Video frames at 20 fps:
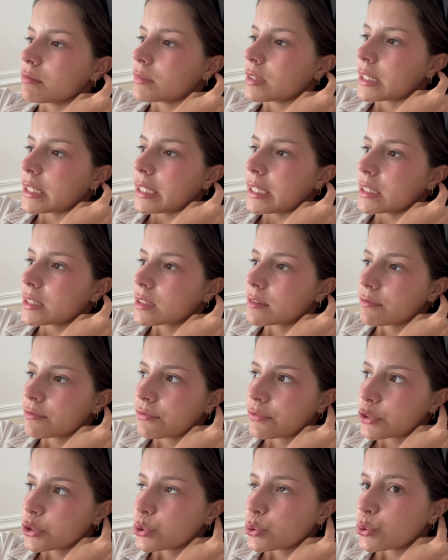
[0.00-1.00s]
eat some
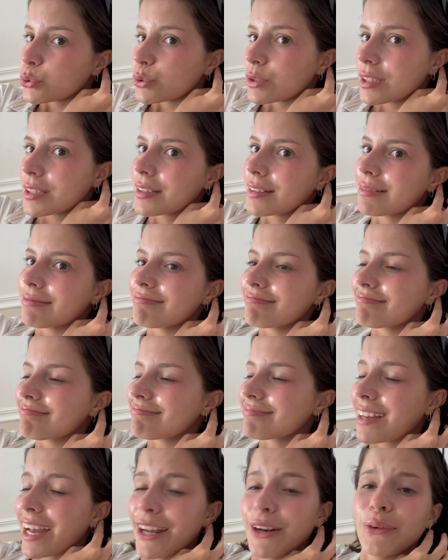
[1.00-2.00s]
food.
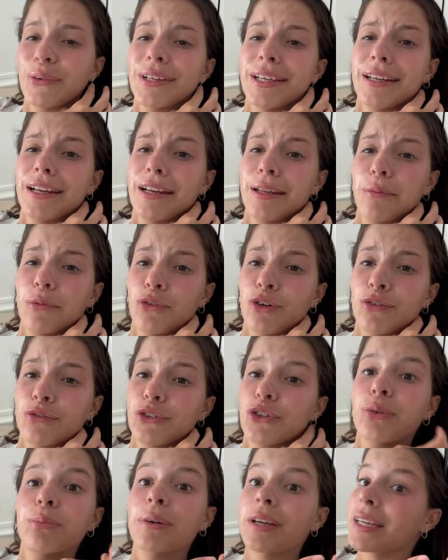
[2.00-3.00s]
I don't need any more
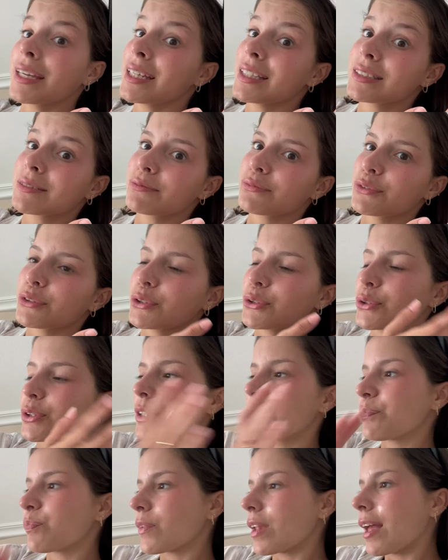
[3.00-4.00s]
food, but eat some food.
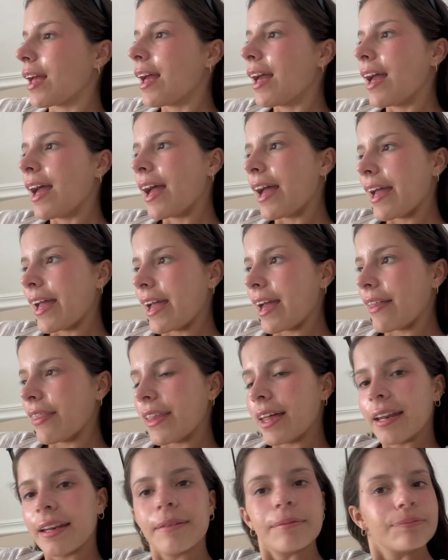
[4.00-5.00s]
And
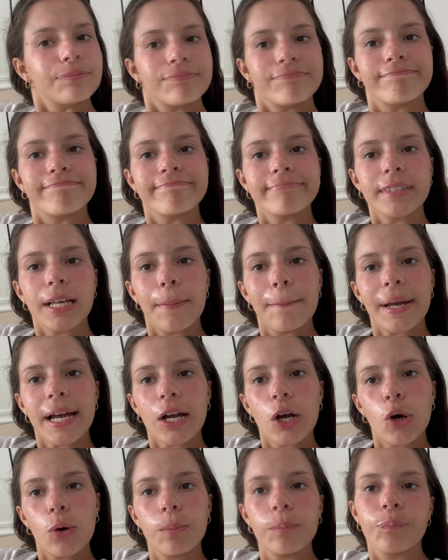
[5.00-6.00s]
then come
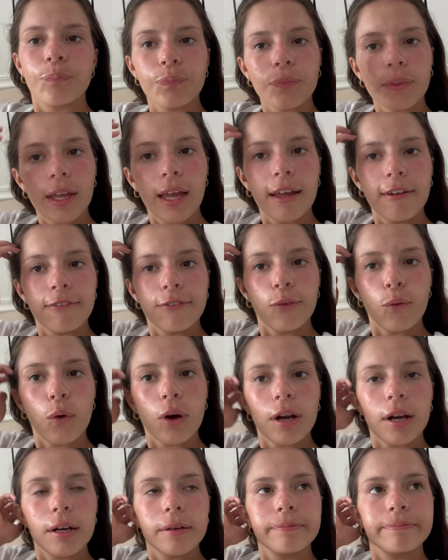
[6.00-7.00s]
back home
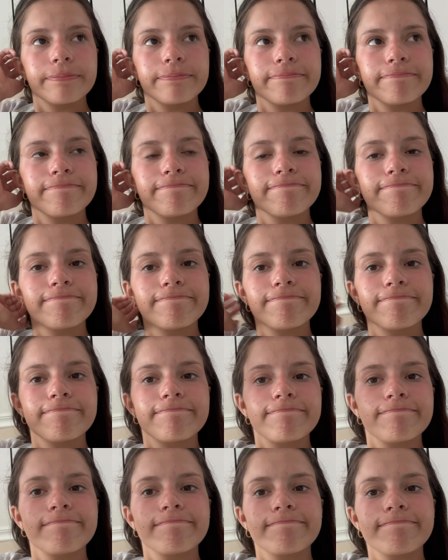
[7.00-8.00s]
for
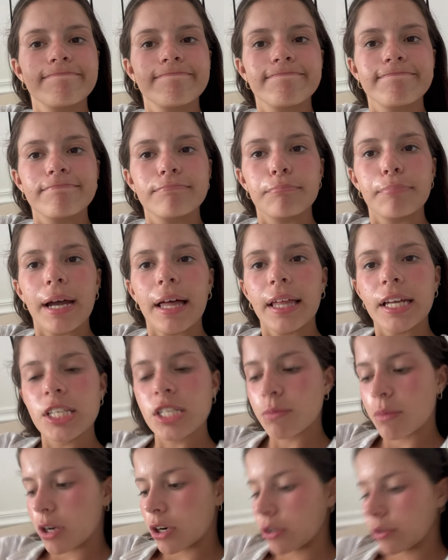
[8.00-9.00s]
ballet
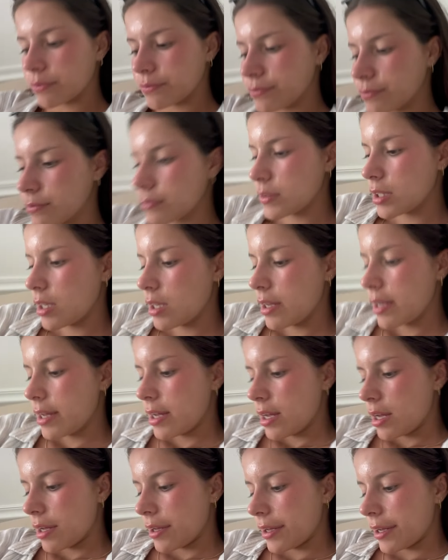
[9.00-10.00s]
tomorrow.
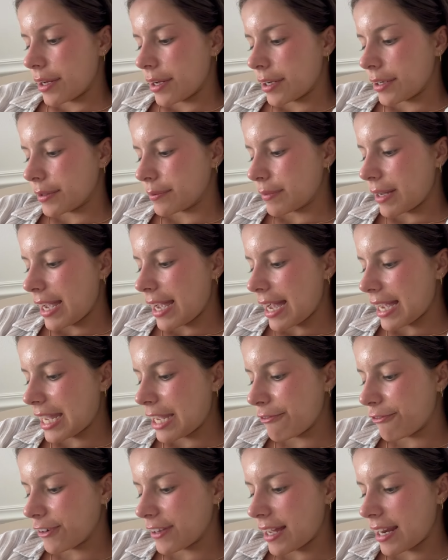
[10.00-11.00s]
I
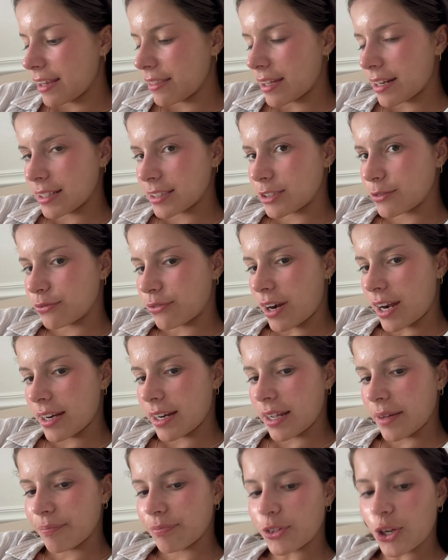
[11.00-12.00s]
keep forgetting that it's
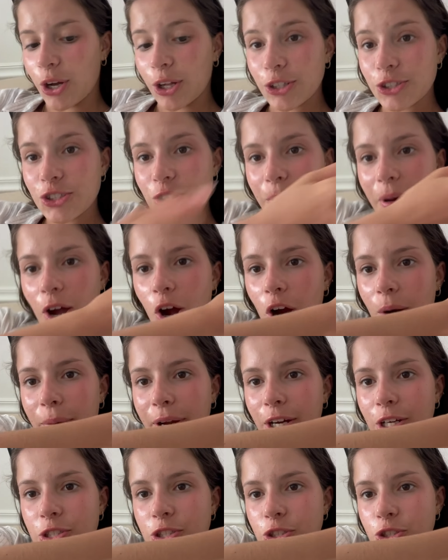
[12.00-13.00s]
Friday. Also, my arm
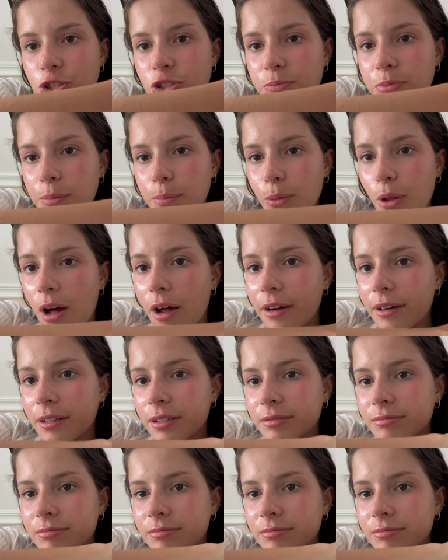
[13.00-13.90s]
hairs are super blonde